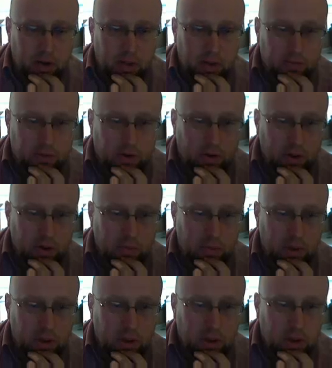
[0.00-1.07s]
again, I'm
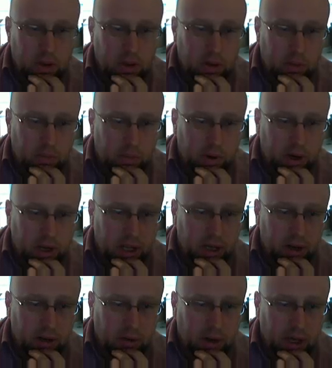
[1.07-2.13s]
just a
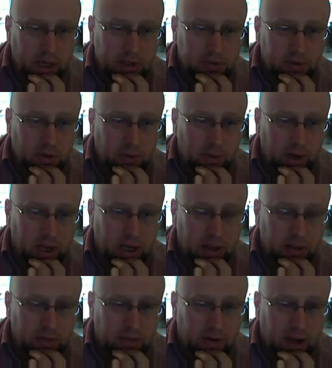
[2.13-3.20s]
tad bit higher, and I'm quite a
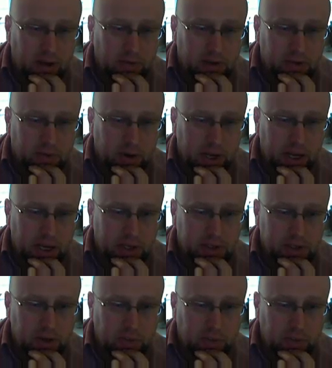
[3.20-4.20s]
bit higher on the volume.